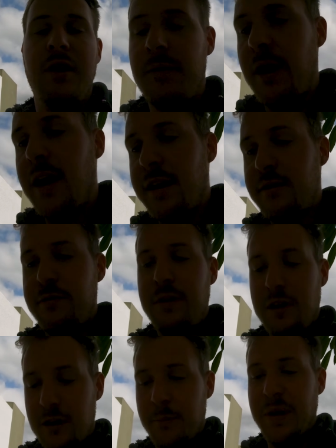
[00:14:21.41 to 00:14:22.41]
I can
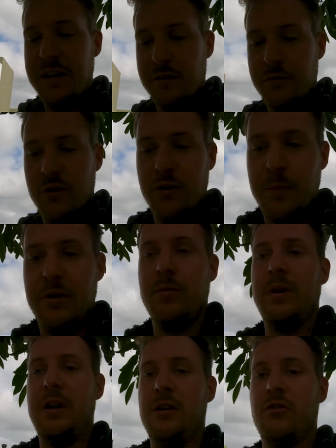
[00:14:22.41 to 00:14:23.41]
feel a big difference
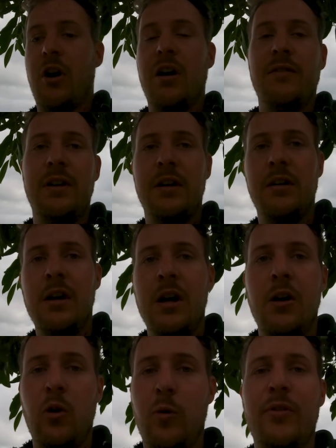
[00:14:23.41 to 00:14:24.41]
between
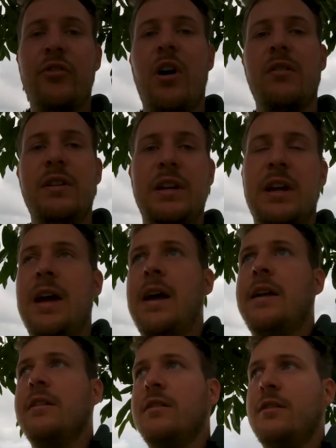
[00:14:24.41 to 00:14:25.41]
normal driving,
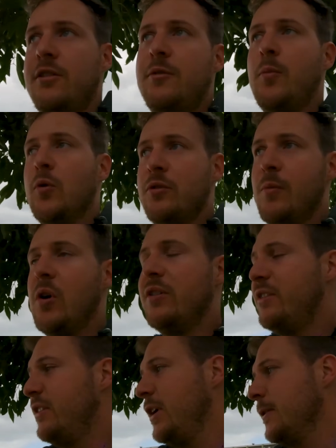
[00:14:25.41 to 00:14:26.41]
and the sports modes
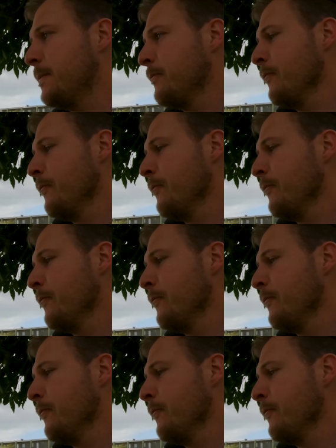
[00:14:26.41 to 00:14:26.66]
it's in.